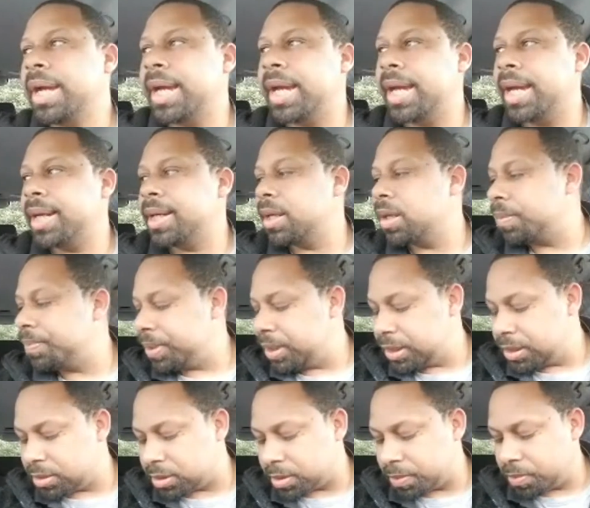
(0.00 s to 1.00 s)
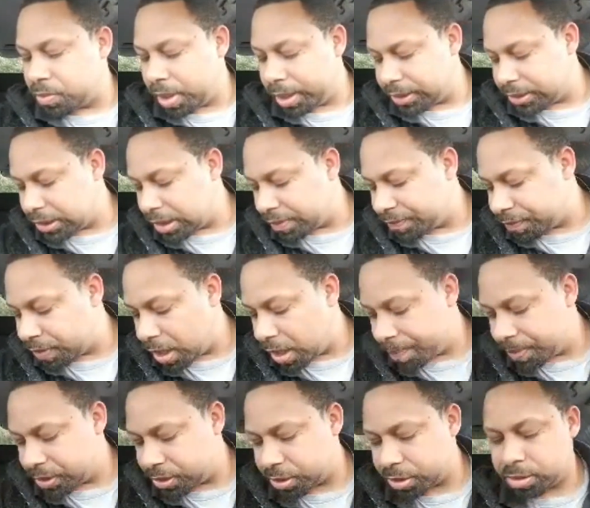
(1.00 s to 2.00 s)
And there'll be some great stuff
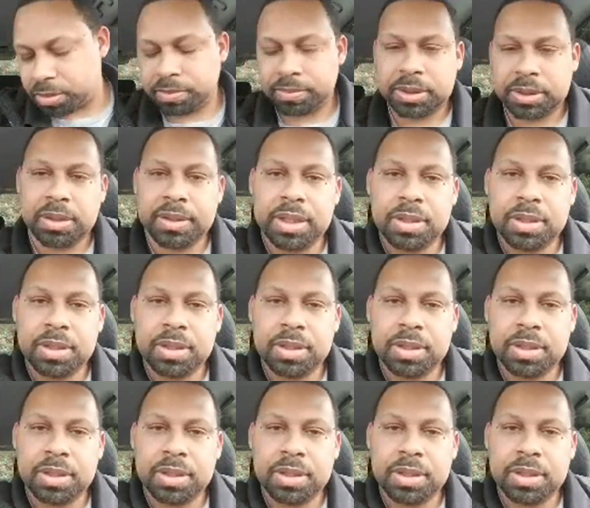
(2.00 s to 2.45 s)
coming soon. So